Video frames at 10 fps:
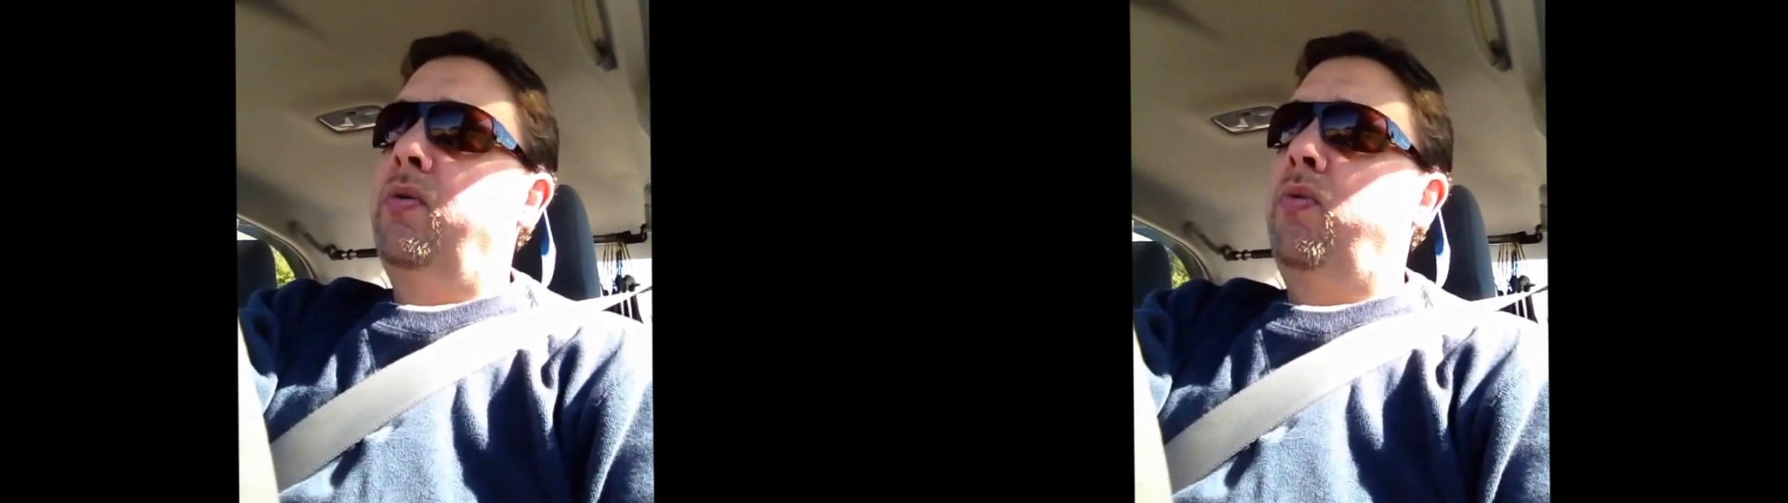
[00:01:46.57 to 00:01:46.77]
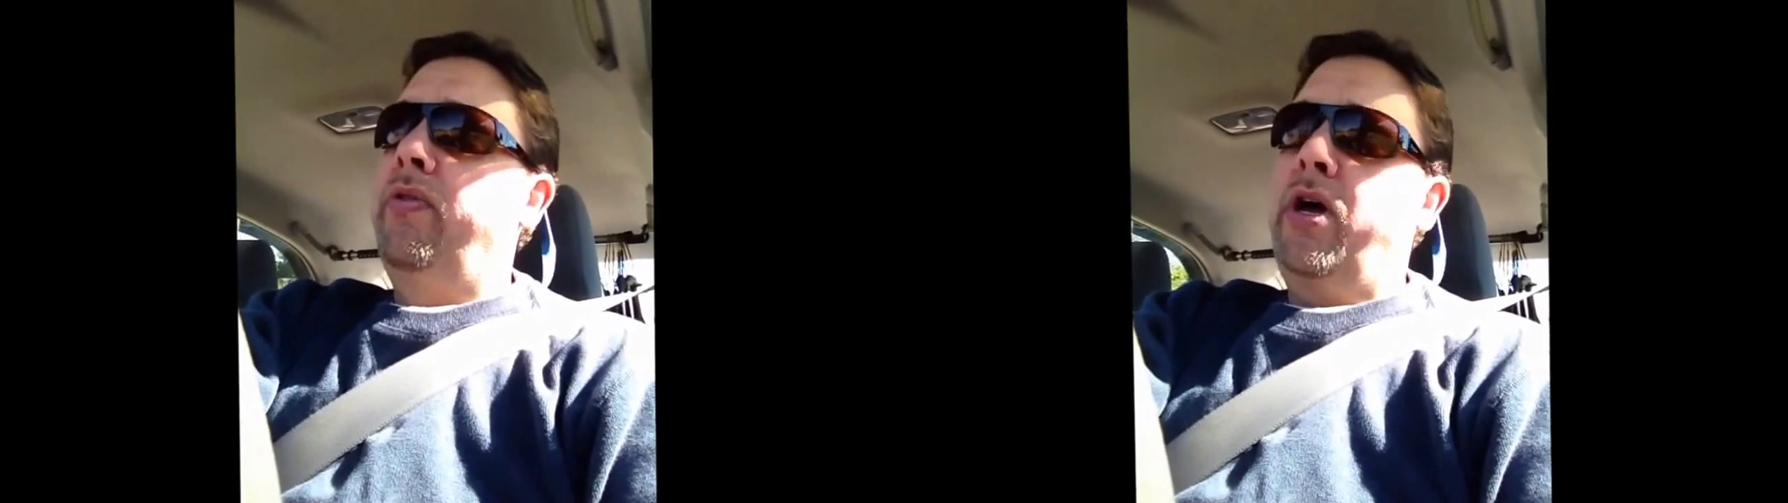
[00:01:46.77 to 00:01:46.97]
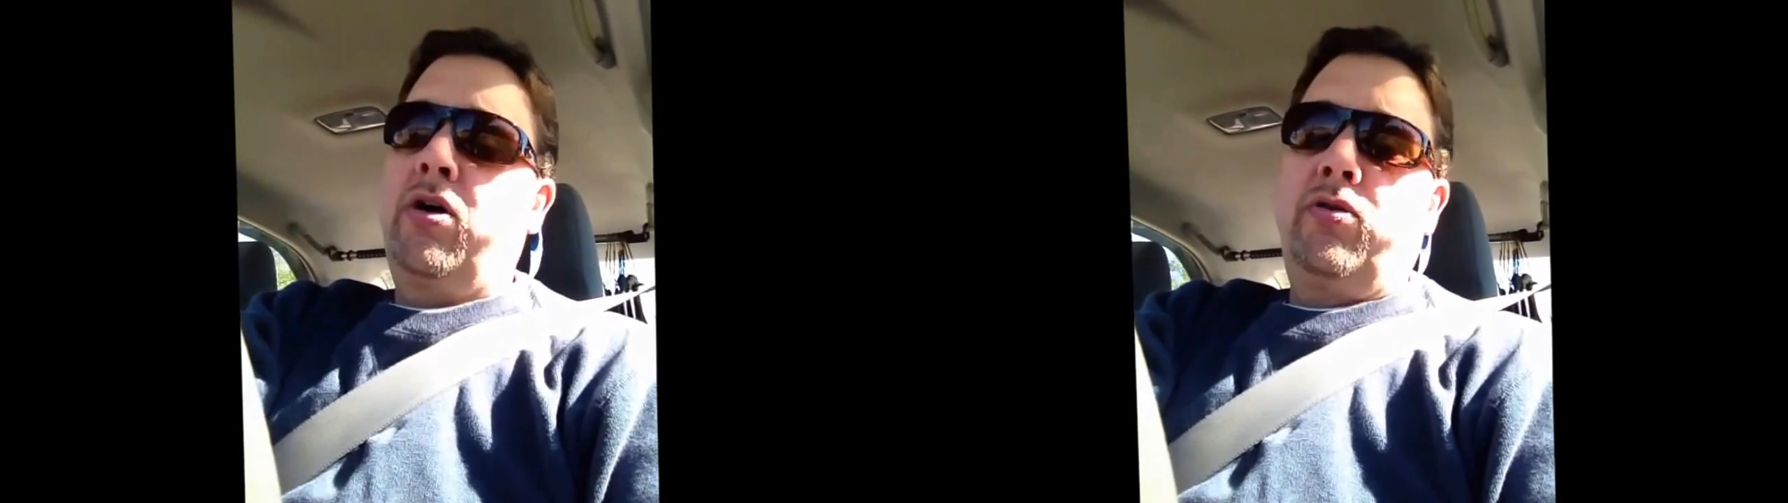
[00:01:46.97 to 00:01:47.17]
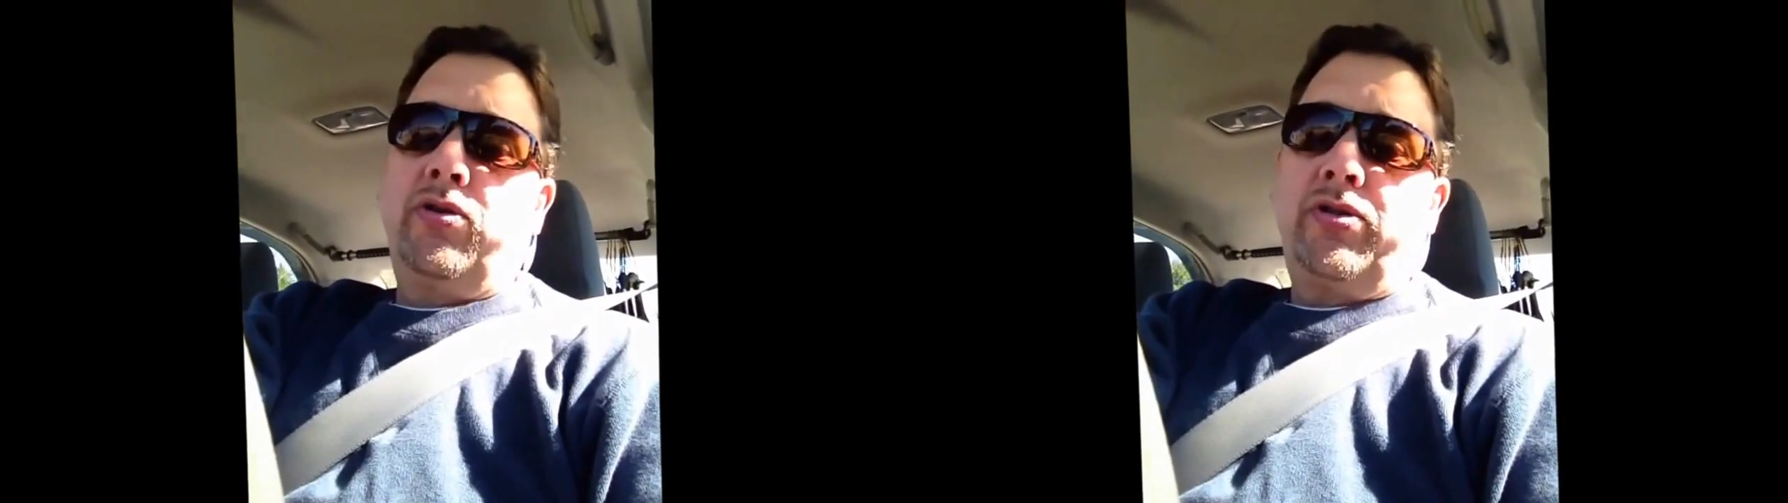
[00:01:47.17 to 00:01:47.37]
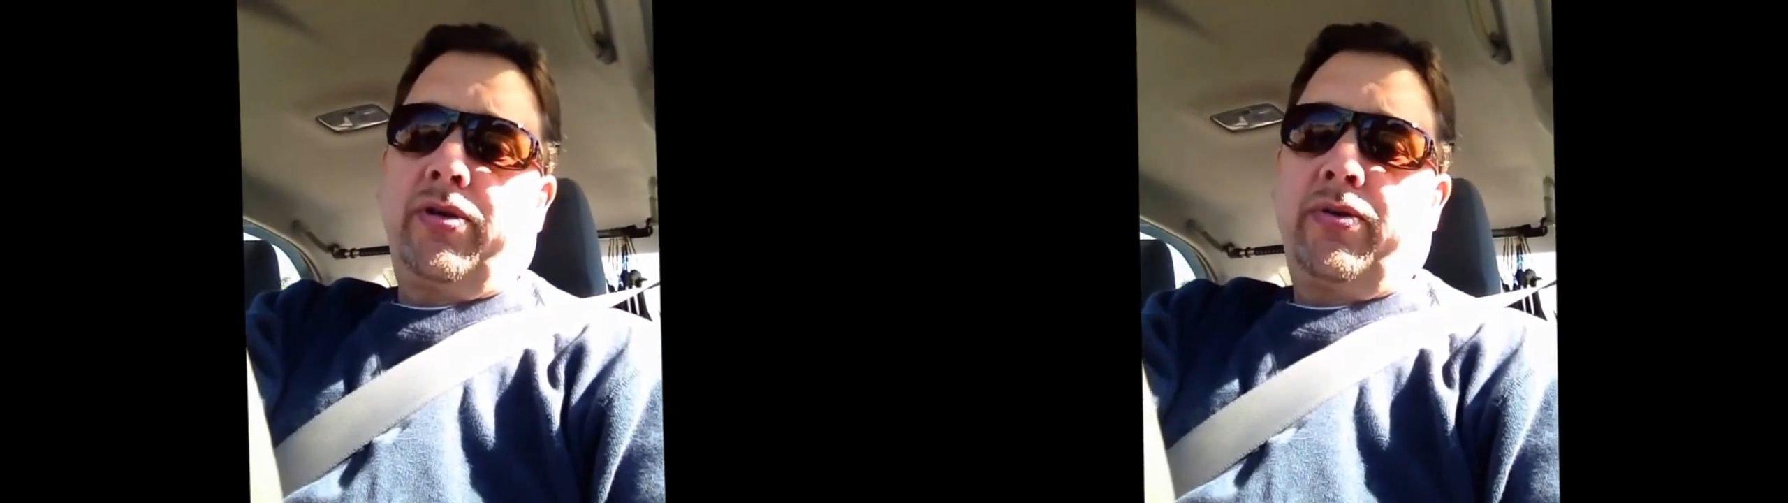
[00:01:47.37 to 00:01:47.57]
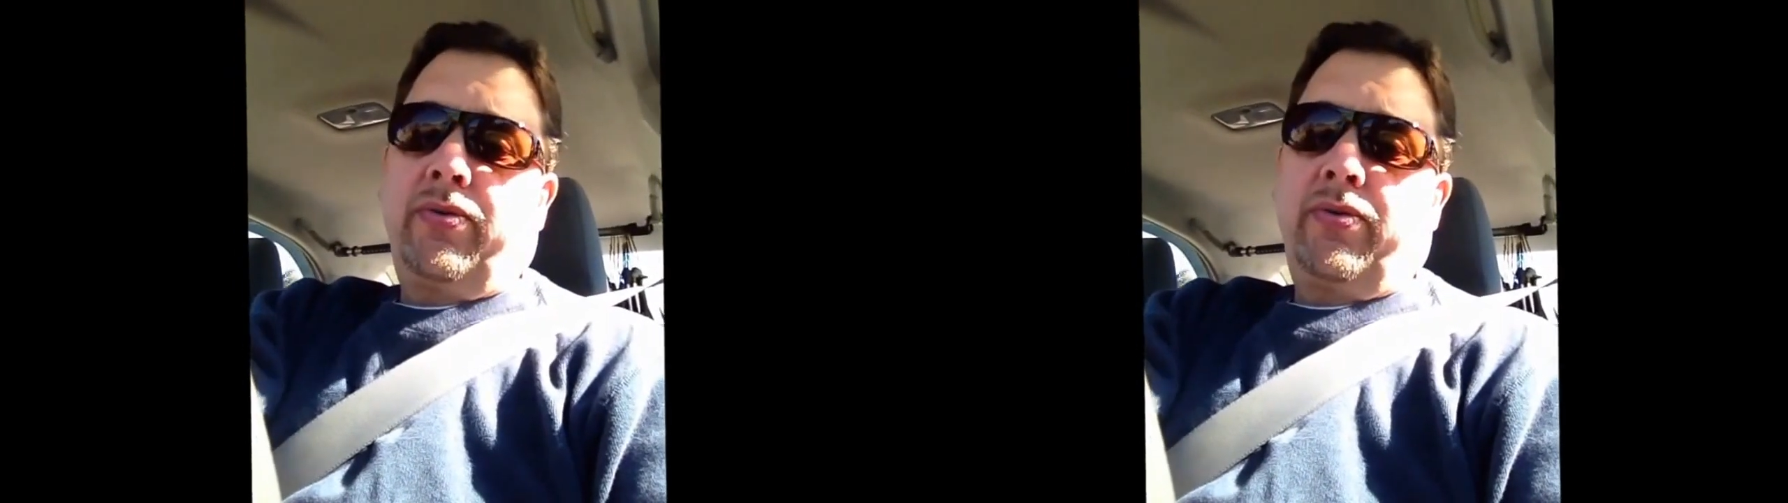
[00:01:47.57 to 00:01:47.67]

one of the owners,